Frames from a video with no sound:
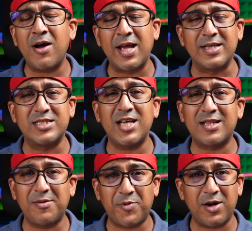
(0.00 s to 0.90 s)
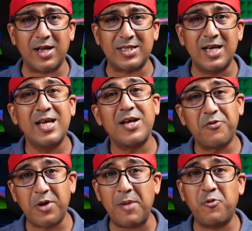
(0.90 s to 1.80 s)
ahead, check the product,
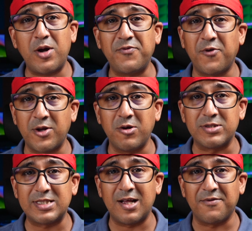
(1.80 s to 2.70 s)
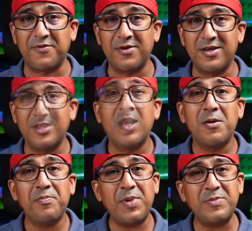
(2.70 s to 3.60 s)
grab one for yourself.
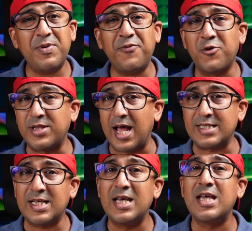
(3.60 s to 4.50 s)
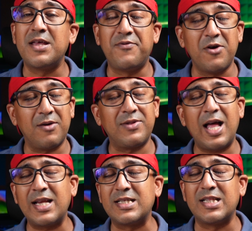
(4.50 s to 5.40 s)
But before that, if you have
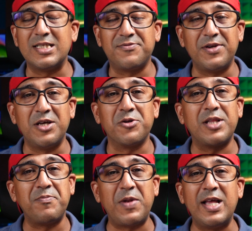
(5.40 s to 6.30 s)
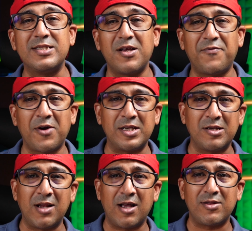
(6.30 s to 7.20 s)
liked this video, then please don't forget
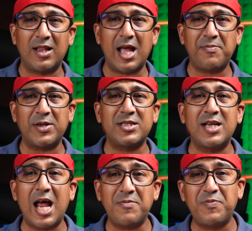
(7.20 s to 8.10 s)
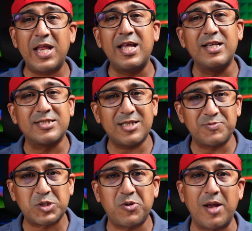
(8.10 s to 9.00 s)
to click on the like button, and please
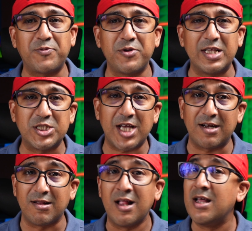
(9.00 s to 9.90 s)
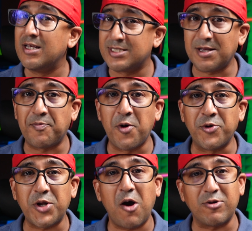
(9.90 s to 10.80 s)
subscribe to this channel.
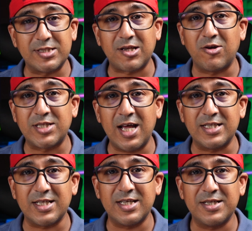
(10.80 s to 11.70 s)
Support honest content.